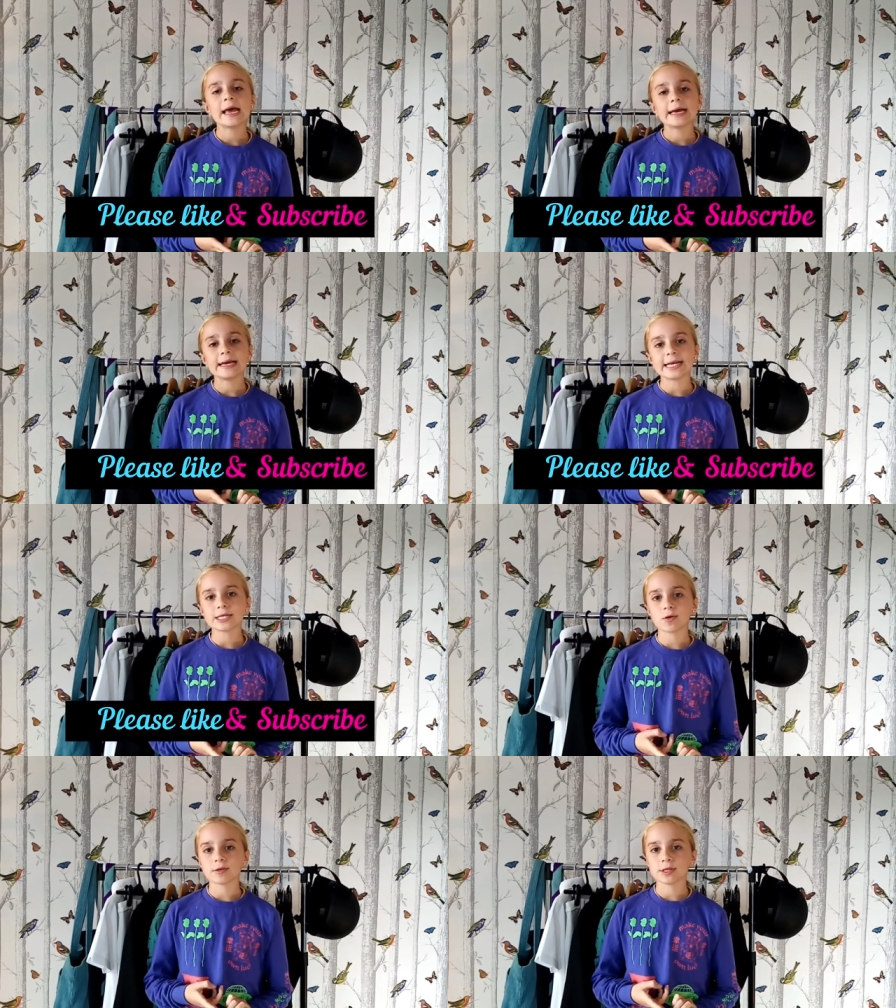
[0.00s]
is
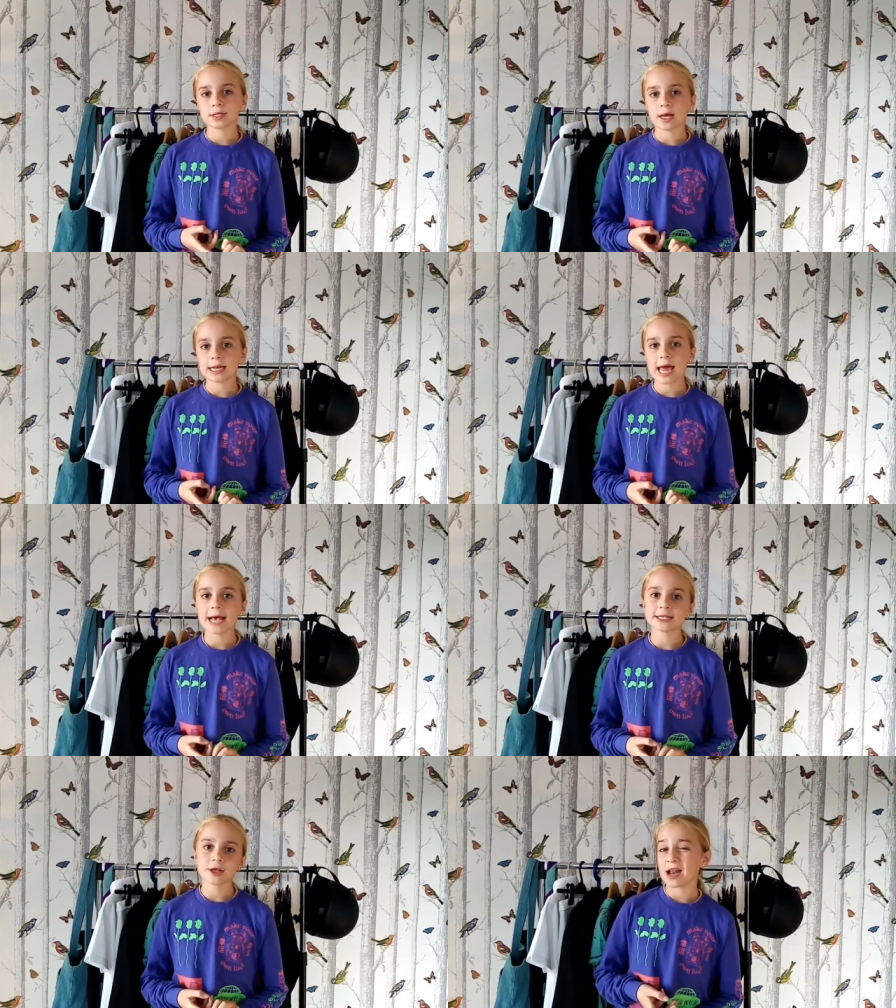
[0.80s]
on Sunday
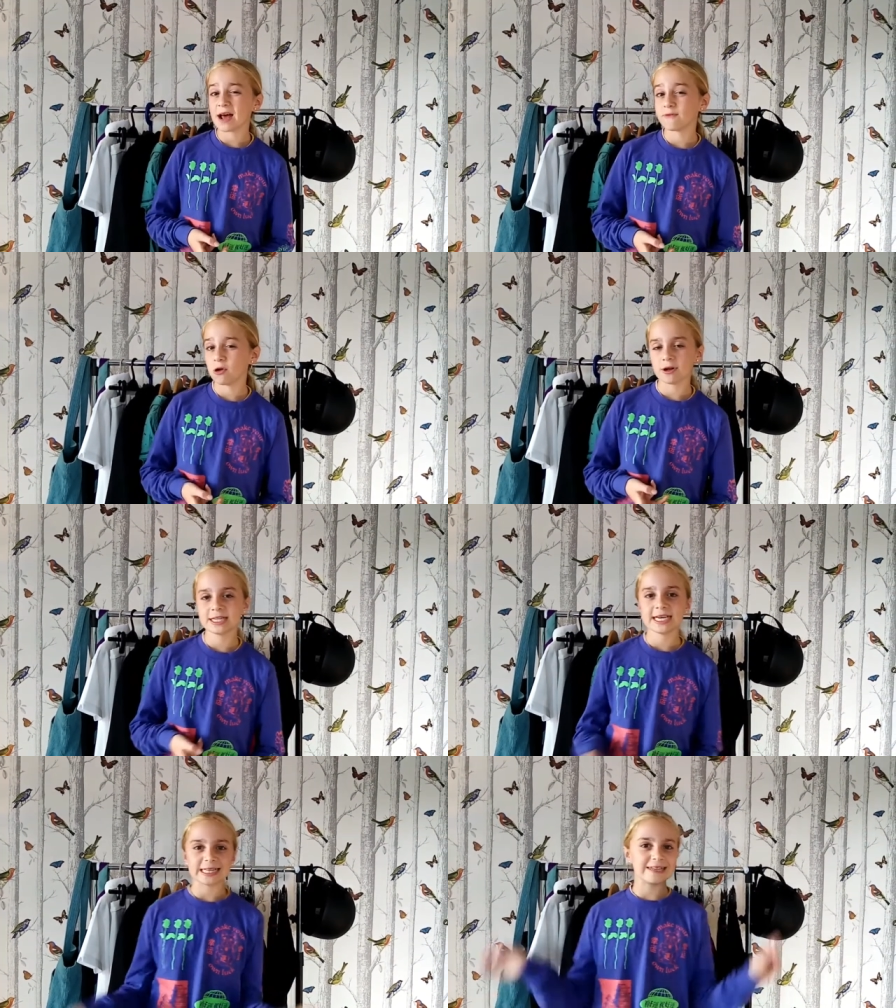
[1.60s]
so don't have long to
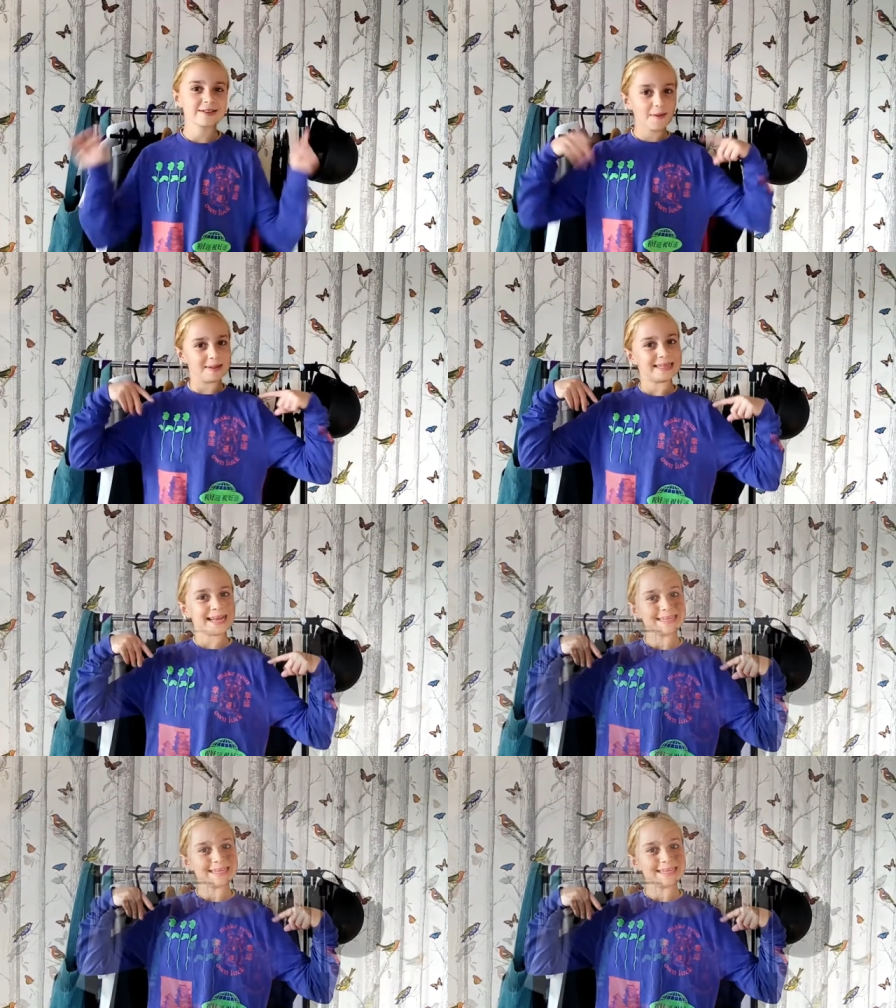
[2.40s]
get those comments in.